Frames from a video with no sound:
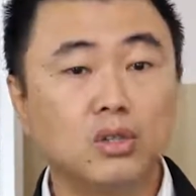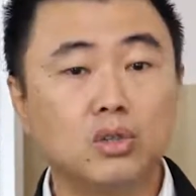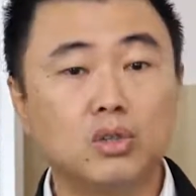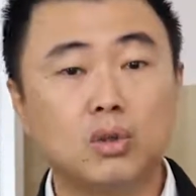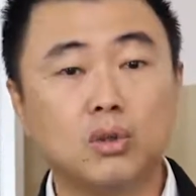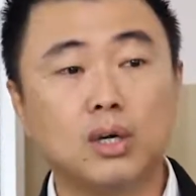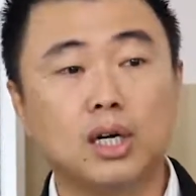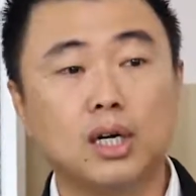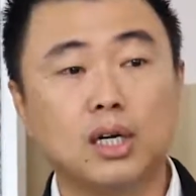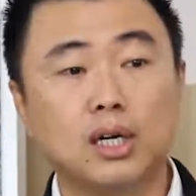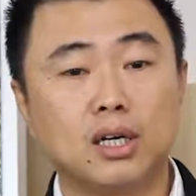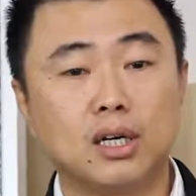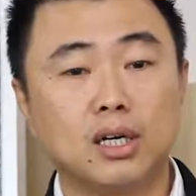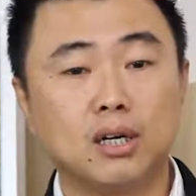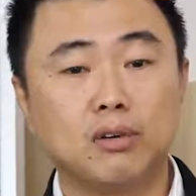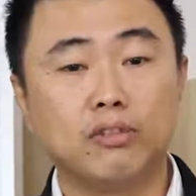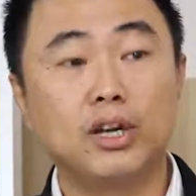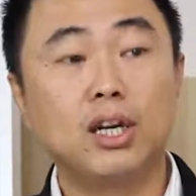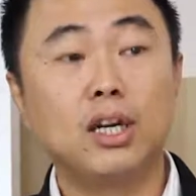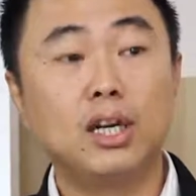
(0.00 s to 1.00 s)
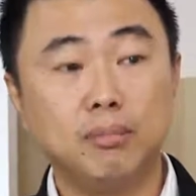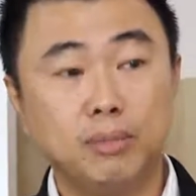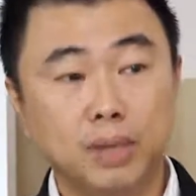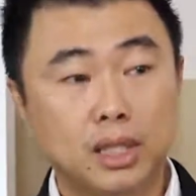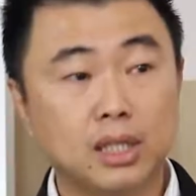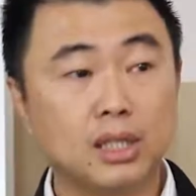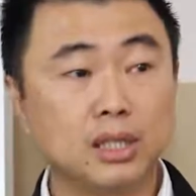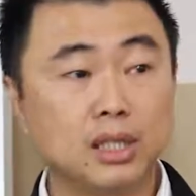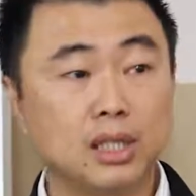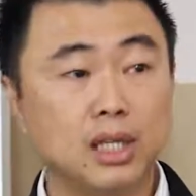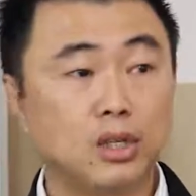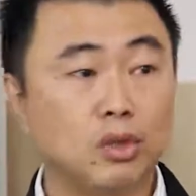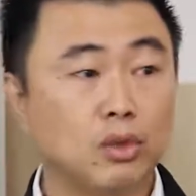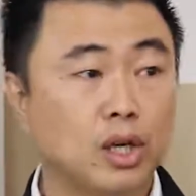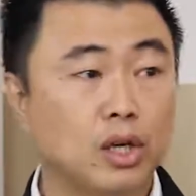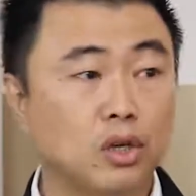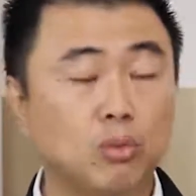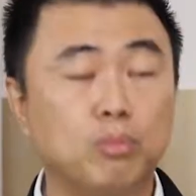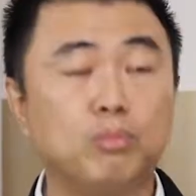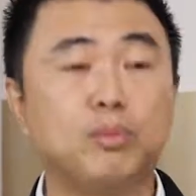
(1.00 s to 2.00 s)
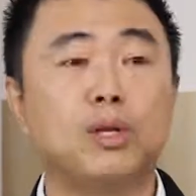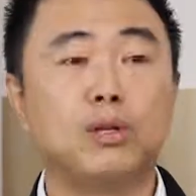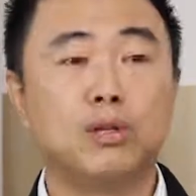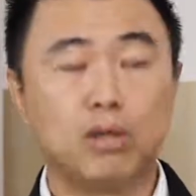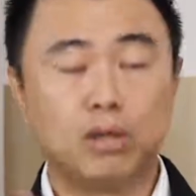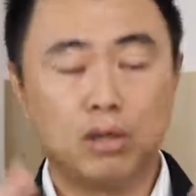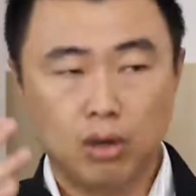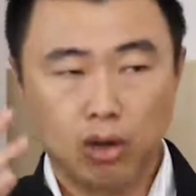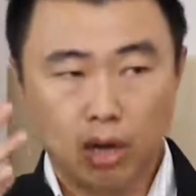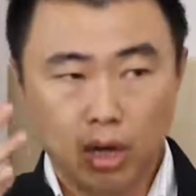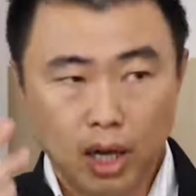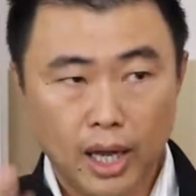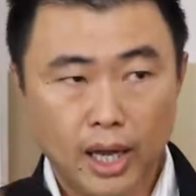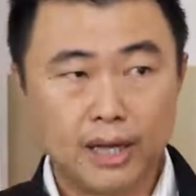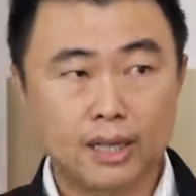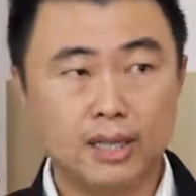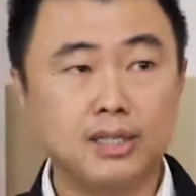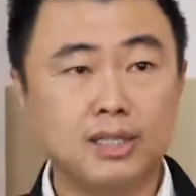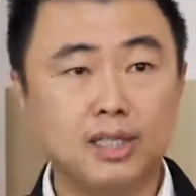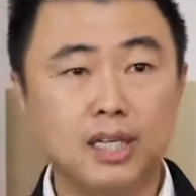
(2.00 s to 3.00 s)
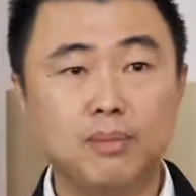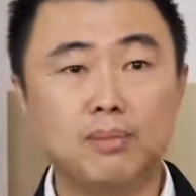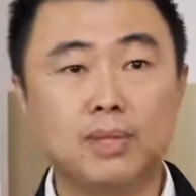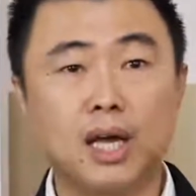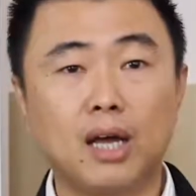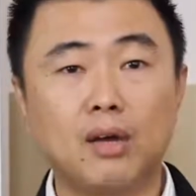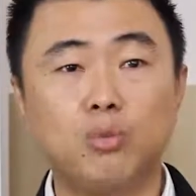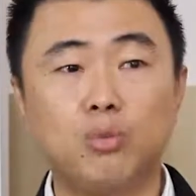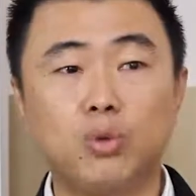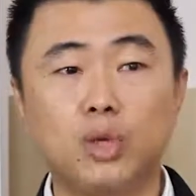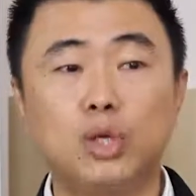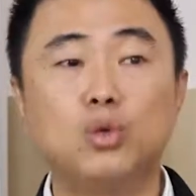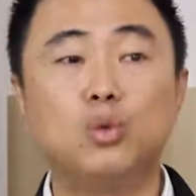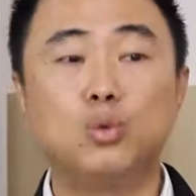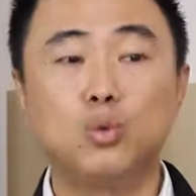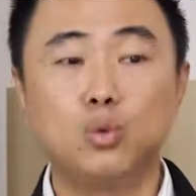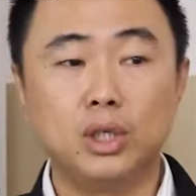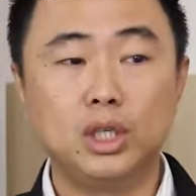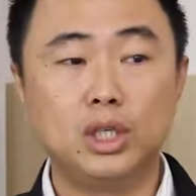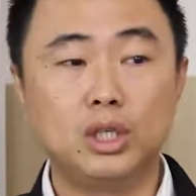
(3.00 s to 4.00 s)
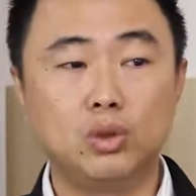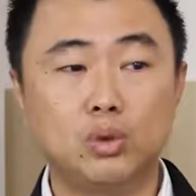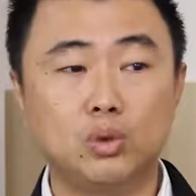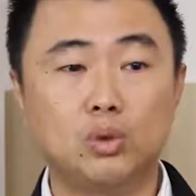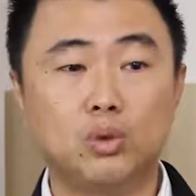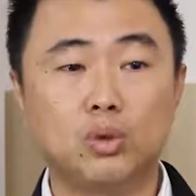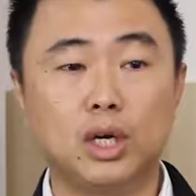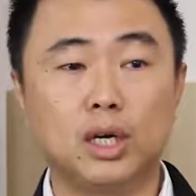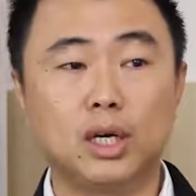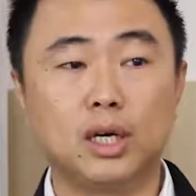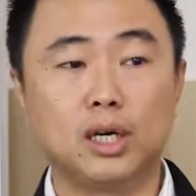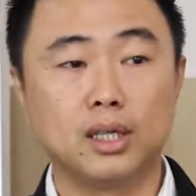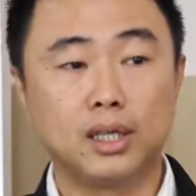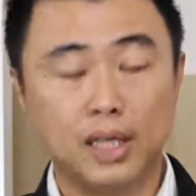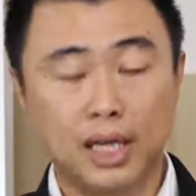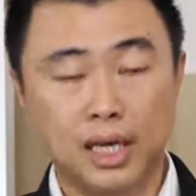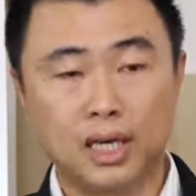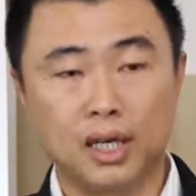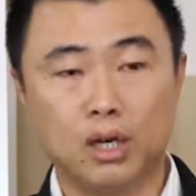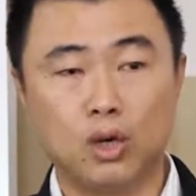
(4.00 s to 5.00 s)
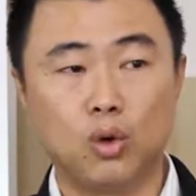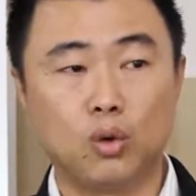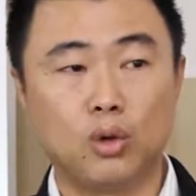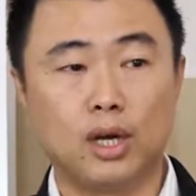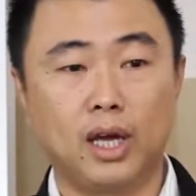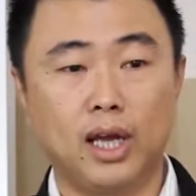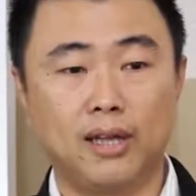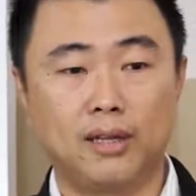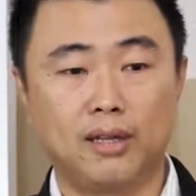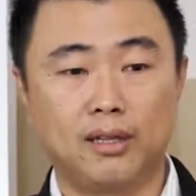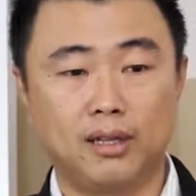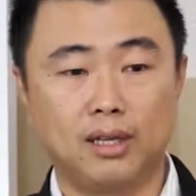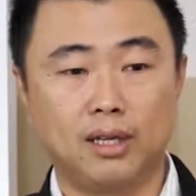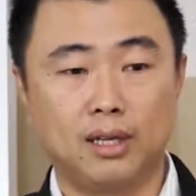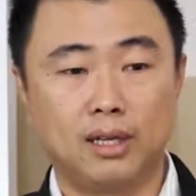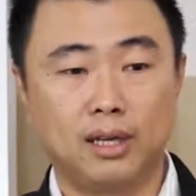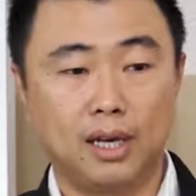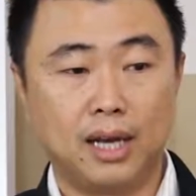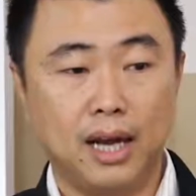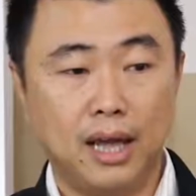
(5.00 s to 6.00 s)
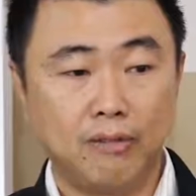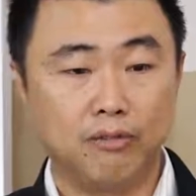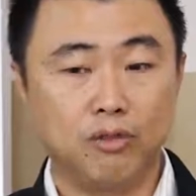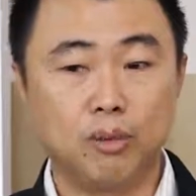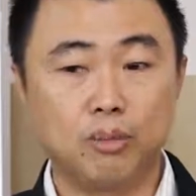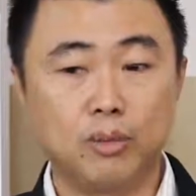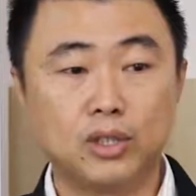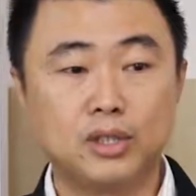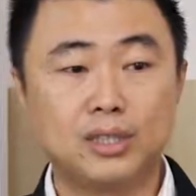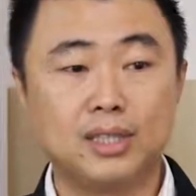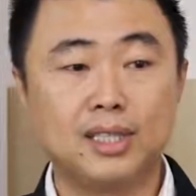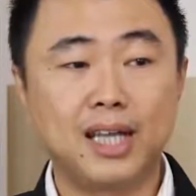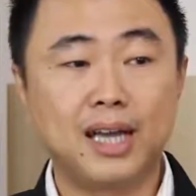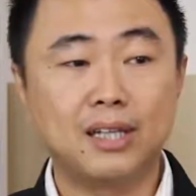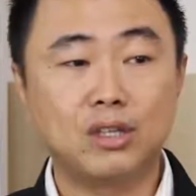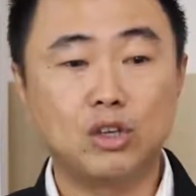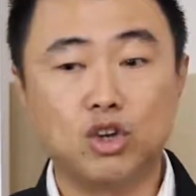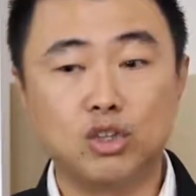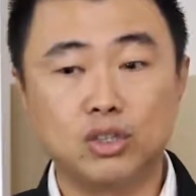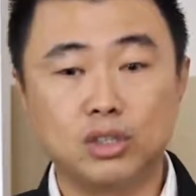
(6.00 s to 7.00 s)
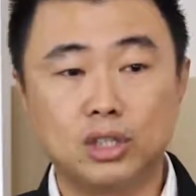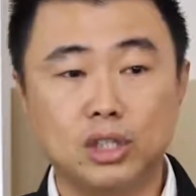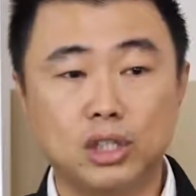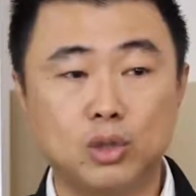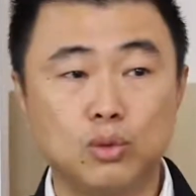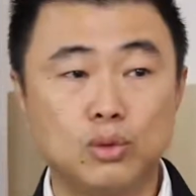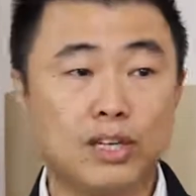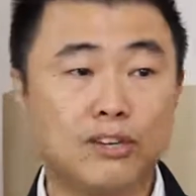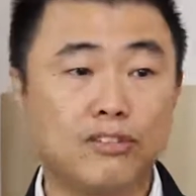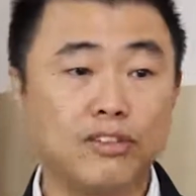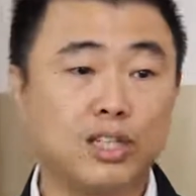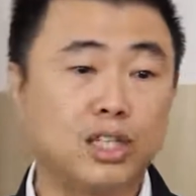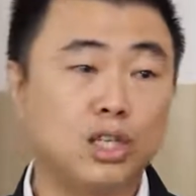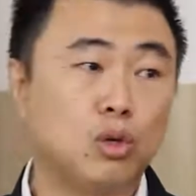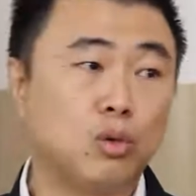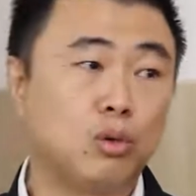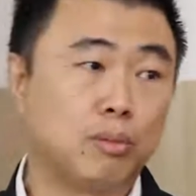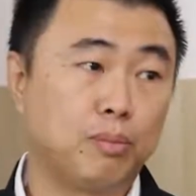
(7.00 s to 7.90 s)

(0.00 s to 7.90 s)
So very limited that you can do, but at the same time, we do need to take a look at the landform because that constitutes 70%